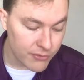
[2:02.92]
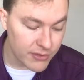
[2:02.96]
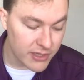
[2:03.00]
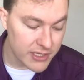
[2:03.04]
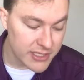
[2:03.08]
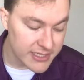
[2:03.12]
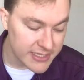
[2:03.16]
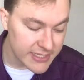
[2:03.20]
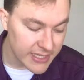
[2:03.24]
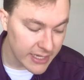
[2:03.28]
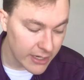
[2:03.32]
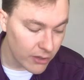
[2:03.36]

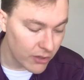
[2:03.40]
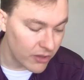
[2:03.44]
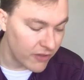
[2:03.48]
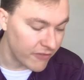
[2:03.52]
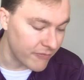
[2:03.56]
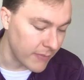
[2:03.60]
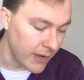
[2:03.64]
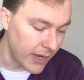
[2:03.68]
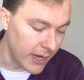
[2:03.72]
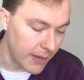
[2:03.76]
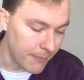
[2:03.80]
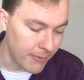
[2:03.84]
seal of
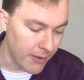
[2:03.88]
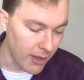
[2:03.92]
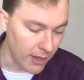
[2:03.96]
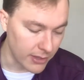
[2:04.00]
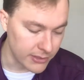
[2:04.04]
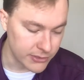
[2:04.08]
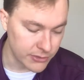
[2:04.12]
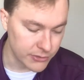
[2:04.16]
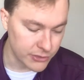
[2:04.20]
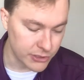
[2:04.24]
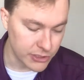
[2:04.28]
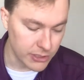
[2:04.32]
my
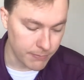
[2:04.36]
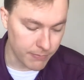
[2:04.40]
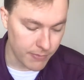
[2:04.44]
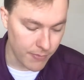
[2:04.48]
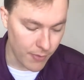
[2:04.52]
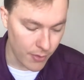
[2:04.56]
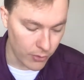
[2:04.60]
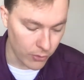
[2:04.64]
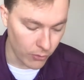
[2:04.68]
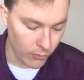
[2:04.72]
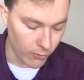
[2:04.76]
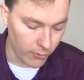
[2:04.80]
apostleship in
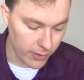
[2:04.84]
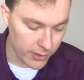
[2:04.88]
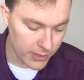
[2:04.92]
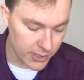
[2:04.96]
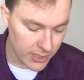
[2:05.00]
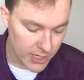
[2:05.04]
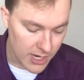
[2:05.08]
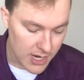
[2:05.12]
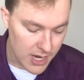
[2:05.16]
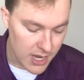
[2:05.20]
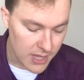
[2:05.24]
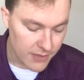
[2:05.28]
the Lord.
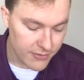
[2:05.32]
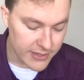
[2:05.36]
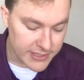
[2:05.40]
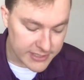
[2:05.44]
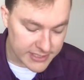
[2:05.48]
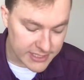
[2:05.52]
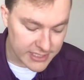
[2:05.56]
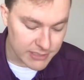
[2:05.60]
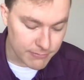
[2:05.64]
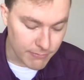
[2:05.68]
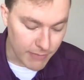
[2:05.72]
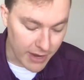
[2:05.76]
This
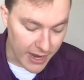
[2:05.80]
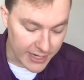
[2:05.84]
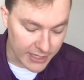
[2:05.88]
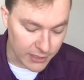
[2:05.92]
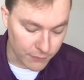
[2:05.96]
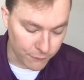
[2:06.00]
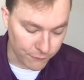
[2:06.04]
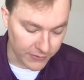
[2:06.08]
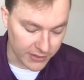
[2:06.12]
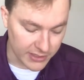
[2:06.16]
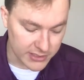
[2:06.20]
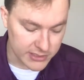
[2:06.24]
is my
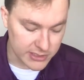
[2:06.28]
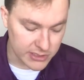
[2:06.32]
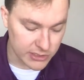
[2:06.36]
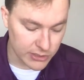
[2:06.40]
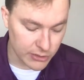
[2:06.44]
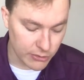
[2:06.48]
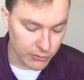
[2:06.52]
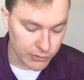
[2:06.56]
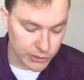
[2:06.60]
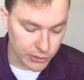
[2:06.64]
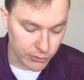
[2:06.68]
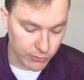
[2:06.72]
defense to
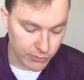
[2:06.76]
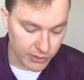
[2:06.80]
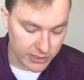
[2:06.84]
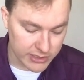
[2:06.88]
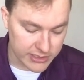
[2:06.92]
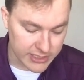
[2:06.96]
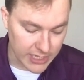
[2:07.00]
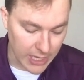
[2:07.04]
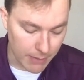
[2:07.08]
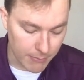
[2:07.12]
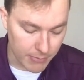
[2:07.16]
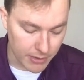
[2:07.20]
those who would
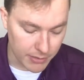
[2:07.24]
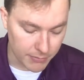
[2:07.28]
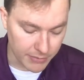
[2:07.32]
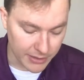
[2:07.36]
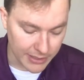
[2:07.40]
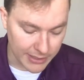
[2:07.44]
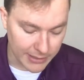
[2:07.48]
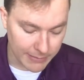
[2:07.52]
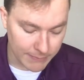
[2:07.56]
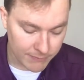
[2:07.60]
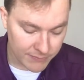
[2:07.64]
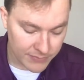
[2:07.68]
examine
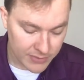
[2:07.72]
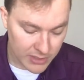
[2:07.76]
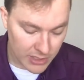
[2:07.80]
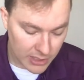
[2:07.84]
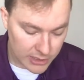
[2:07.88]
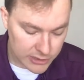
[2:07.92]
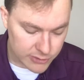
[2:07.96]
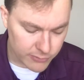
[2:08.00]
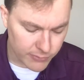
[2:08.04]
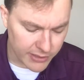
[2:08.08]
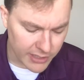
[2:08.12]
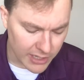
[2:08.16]
me.
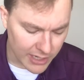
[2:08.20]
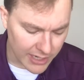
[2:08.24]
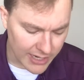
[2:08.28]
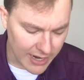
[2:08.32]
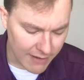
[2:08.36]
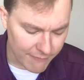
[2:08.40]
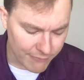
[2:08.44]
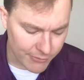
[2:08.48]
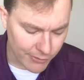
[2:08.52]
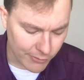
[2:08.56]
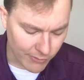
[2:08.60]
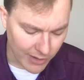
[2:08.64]
Do we not
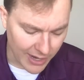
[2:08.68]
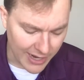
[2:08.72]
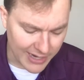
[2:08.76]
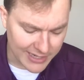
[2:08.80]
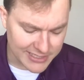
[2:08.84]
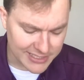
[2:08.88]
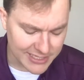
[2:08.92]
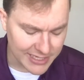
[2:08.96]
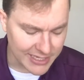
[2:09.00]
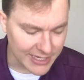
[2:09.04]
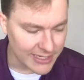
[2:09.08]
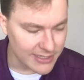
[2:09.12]
have the right
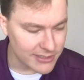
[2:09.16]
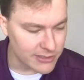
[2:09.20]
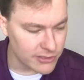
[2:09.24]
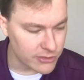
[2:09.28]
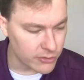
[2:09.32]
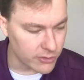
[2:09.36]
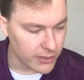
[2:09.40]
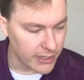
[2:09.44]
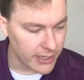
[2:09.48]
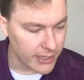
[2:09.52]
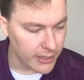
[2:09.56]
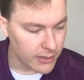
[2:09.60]
to eat and
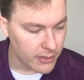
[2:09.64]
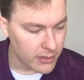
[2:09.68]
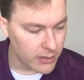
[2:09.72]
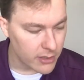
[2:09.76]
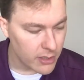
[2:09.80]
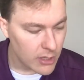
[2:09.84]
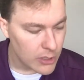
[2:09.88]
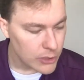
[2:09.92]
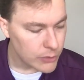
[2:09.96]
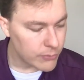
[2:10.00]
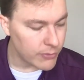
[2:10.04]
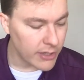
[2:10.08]
drink?
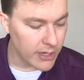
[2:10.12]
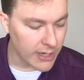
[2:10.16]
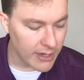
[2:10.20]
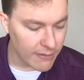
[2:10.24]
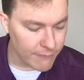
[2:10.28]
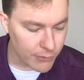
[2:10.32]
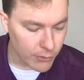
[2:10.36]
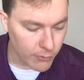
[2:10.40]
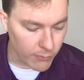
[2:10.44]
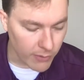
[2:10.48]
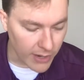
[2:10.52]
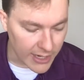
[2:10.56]
Do we not have
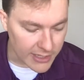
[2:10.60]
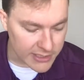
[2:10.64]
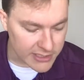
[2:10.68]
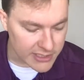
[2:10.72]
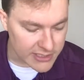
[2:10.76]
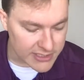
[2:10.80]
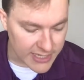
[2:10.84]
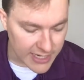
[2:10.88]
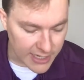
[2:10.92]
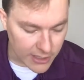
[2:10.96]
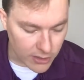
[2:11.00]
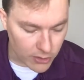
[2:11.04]
the right to
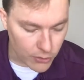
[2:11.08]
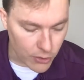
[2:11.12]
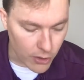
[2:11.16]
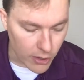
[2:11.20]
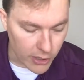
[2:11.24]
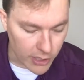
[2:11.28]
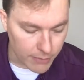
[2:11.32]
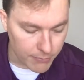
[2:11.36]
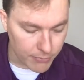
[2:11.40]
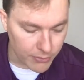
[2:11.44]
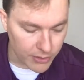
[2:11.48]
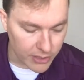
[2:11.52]
take along
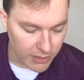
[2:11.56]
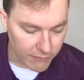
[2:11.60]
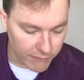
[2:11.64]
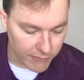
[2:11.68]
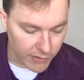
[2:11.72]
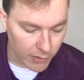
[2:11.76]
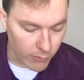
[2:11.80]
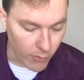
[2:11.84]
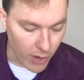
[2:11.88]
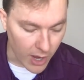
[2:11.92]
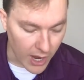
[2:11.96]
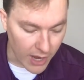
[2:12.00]
a
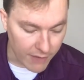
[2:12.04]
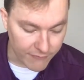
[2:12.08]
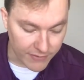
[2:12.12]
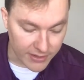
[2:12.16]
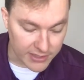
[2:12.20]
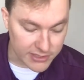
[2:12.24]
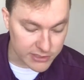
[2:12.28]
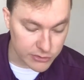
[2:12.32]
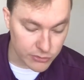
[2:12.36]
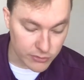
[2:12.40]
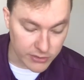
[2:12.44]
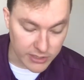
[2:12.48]
believing wife,
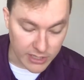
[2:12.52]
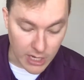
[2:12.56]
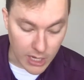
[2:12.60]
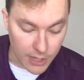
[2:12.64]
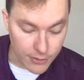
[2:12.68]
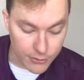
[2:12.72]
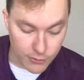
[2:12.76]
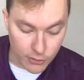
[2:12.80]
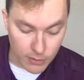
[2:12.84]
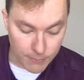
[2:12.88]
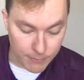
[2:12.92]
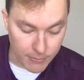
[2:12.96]
as do the
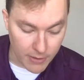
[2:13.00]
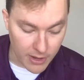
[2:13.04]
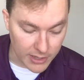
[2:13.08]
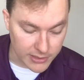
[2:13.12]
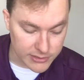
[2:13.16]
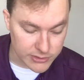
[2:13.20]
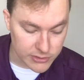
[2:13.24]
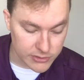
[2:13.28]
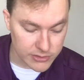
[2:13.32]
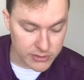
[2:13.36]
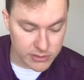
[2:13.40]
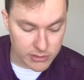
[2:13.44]
other
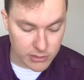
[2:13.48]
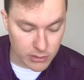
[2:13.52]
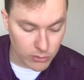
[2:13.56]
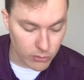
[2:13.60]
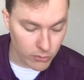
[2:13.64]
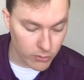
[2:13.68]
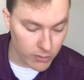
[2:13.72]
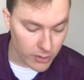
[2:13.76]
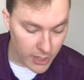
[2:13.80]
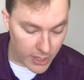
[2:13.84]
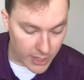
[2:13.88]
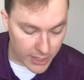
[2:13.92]
apostles
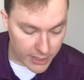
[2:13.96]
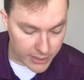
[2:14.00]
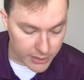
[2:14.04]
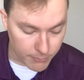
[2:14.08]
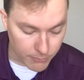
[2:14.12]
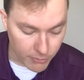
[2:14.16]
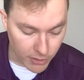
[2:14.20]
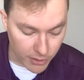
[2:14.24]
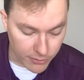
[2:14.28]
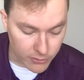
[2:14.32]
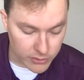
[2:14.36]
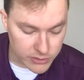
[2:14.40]
and the
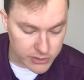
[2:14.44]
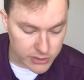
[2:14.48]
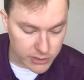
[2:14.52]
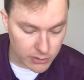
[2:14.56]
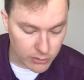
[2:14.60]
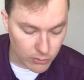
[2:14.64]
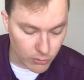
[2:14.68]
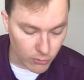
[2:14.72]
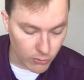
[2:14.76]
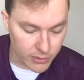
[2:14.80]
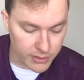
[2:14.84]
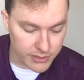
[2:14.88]
brothers of the
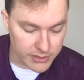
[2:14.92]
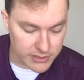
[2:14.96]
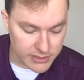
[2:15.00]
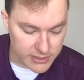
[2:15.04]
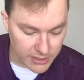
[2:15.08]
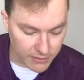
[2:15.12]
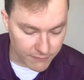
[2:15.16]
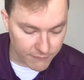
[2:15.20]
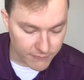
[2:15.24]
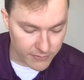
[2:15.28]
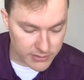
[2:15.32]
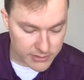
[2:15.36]
Lord and
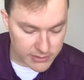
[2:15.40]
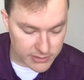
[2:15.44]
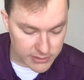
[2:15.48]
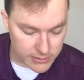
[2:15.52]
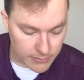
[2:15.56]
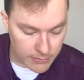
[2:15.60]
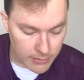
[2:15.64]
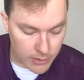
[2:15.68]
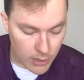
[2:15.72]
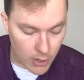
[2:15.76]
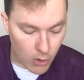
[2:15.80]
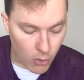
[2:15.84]
Cephas?
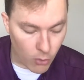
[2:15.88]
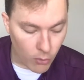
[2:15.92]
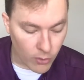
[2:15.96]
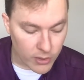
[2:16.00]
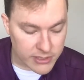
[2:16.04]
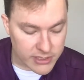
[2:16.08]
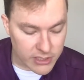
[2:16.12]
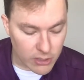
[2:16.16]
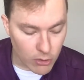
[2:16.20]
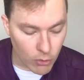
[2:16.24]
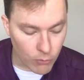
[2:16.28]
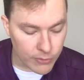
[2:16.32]
Or is
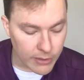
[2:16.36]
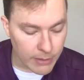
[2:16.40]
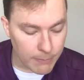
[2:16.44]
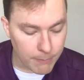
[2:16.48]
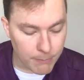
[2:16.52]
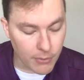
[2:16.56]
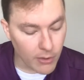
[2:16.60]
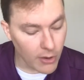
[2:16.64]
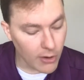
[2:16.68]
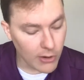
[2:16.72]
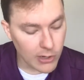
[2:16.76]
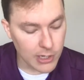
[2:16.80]
it only
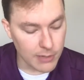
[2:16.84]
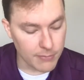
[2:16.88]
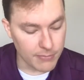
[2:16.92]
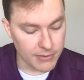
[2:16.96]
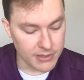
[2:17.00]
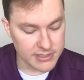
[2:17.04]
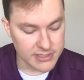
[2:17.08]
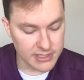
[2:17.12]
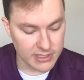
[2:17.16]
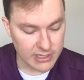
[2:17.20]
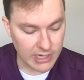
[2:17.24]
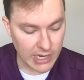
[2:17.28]

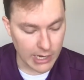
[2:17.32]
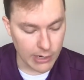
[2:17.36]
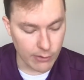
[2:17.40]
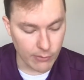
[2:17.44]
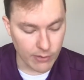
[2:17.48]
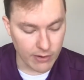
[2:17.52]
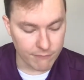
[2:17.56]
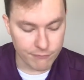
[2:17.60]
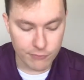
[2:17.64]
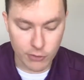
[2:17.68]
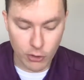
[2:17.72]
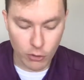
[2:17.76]
Barnabas and I who
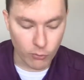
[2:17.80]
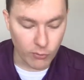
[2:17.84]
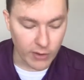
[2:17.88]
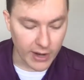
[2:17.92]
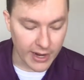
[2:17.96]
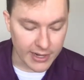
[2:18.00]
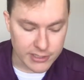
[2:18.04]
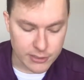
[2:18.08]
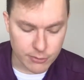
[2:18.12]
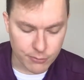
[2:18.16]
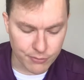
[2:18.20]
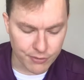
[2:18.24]
have no
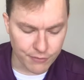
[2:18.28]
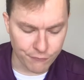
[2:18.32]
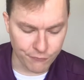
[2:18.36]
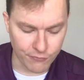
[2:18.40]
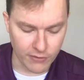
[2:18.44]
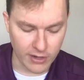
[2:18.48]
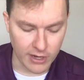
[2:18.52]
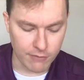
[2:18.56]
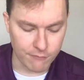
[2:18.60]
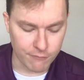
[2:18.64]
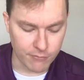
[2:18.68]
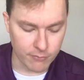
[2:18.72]
right to
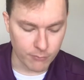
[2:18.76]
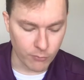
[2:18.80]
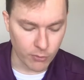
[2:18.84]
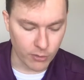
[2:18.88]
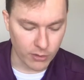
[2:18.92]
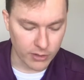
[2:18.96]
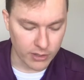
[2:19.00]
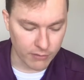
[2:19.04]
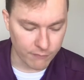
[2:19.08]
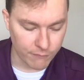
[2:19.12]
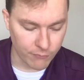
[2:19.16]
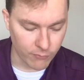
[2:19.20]
refrain from
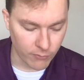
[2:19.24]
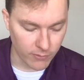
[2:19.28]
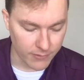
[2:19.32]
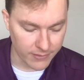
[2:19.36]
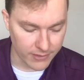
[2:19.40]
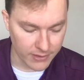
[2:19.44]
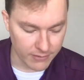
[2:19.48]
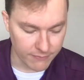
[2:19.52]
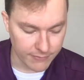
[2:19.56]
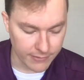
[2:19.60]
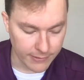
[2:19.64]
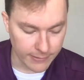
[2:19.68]
working for a
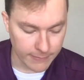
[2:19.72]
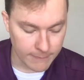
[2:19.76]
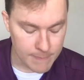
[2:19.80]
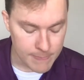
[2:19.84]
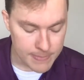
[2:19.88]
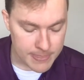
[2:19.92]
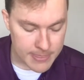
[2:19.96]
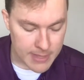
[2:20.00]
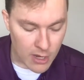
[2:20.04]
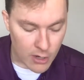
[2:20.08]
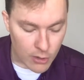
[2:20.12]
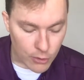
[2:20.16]
living?
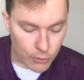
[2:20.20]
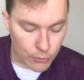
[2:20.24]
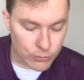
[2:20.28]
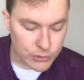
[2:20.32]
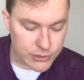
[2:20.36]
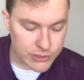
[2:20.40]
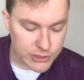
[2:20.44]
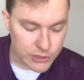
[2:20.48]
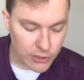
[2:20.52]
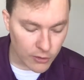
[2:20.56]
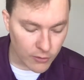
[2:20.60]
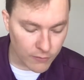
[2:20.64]
Who
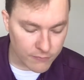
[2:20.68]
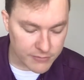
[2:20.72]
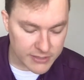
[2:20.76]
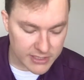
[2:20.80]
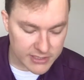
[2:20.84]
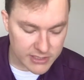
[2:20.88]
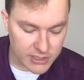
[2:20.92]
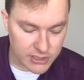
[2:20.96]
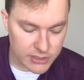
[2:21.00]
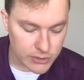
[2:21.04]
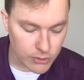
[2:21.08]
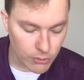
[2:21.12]
serves as
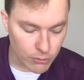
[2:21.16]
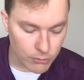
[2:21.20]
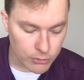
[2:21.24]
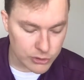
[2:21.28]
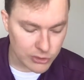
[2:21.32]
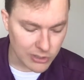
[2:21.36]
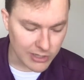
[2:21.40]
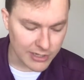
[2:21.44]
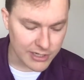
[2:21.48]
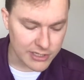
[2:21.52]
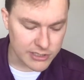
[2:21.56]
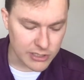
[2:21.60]
a soldier
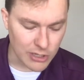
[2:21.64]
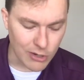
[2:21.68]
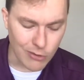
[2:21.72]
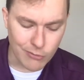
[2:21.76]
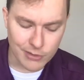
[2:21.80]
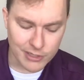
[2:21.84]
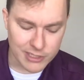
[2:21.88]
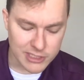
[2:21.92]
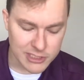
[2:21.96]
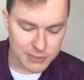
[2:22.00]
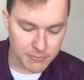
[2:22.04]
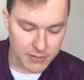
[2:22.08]
at his own
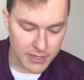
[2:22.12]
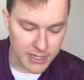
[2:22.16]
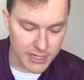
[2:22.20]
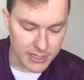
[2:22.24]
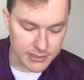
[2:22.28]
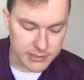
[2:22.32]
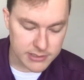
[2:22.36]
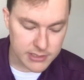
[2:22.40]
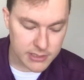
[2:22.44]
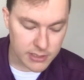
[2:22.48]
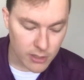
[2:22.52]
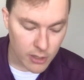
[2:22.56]

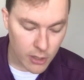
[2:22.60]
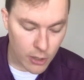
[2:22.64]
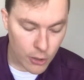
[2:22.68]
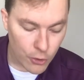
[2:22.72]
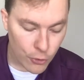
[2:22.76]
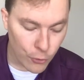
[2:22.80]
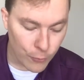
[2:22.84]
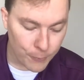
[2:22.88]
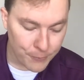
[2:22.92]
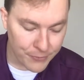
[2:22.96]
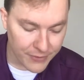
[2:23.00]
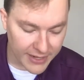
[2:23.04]
expense?
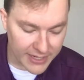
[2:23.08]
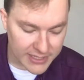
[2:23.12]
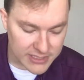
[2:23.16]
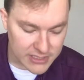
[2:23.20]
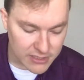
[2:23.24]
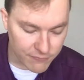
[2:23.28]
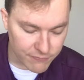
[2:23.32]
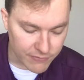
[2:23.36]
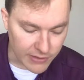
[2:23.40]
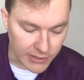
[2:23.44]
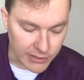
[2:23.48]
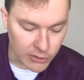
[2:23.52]
Who plants a
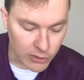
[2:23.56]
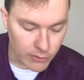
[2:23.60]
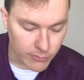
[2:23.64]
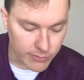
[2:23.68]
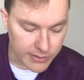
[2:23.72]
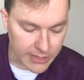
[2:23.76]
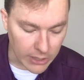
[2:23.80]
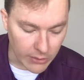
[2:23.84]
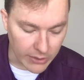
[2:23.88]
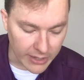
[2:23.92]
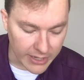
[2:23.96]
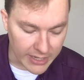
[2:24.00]
vineyard
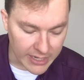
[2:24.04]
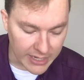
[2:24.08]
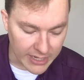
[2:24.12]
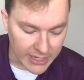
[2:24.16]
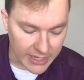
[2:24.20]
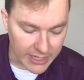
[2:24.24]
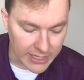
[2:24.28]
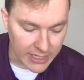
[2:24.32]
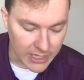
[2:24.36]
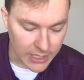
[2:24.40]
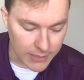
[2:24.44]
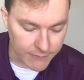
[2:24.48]
without eating
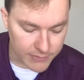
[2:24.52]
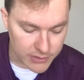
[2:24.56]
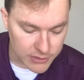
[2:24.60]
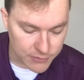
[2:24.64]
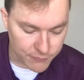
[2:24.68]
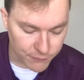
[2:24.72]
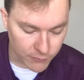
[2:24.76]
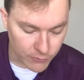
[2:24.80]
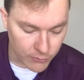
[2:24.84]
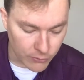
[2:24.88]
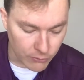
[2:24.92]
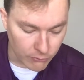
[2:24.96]
any of its
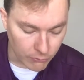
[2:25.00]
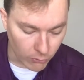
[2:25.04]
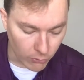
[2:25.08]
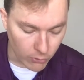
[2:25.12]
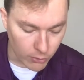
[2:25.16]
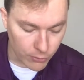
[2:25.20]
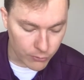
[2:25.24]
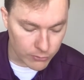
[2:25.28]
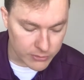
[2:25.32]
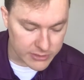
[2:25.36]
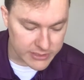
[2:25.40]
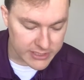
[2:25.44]
fruit? Or
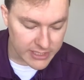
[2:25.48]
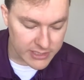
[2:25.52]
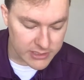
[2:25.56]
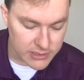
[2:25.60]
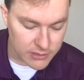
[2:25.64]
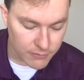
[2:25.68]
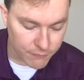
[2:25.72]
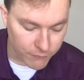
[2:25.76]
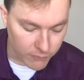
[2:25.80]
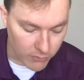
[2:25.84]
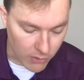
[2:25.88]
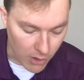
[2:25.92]
who tends a
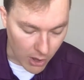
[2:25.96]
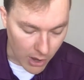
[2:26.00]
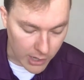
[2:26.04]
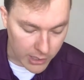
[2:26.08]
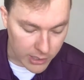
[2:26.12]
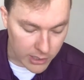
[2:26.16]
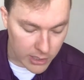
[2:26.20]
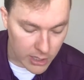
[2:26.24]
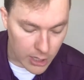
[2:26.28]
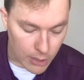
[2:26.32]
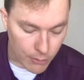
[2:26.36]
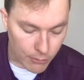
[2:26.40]
flock
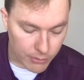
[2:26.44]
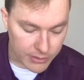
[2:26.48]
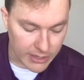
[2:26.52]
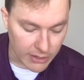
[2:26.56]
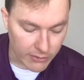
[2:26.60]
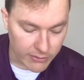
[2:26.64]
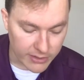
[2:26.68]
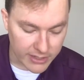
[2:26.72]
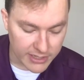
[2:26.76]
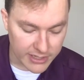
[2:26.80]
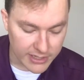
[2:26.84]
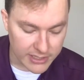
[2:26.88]

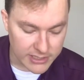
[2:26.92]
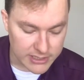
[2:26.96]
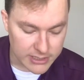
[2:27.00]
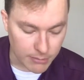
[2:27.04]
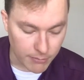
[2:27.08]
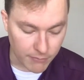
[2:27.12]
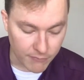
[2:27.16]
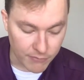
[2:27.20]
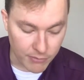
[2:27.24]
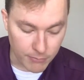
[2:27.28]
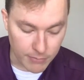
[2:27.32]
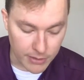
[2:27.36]
without getting some
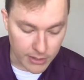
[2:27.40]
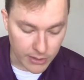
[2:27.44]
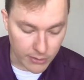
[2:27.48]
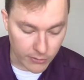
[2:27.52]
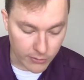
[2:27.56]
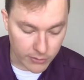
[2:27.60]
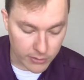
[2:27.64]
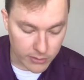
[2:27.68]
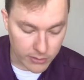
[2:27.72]
of the milk?